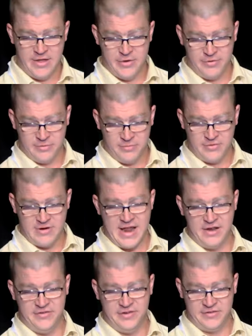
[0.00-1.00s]
There's some
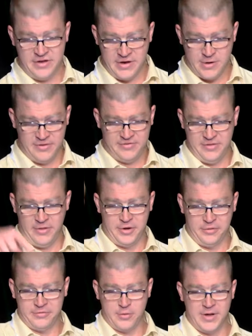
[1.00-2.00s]
strategies in here. We see the
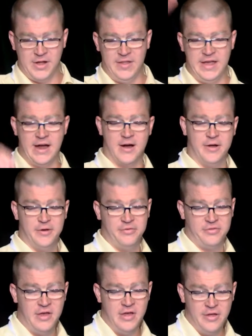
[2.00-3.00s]
little squiggly
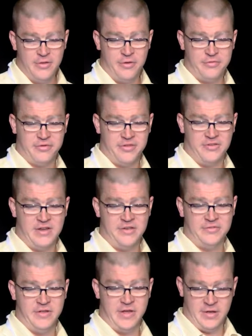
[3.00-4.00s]
arrows. Those are
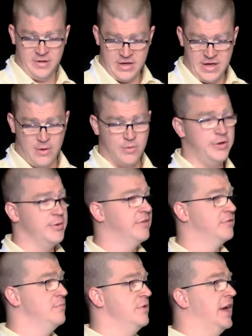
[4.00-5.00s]
suggesting we're doing
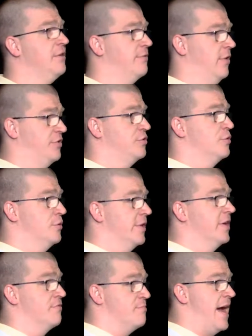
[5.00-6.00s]
some night flush
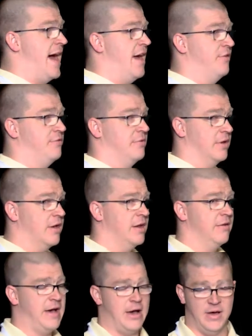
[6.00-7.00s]
cooling of mass, kind
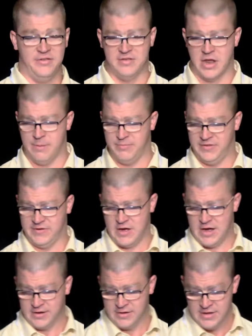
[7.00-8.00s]
of how I set up the
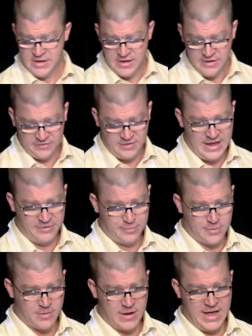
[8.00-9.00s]
talk. So that's
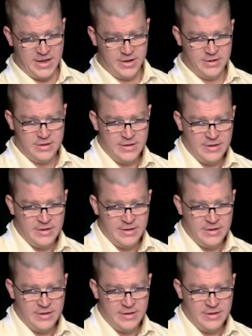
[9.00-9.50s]
where we're headed.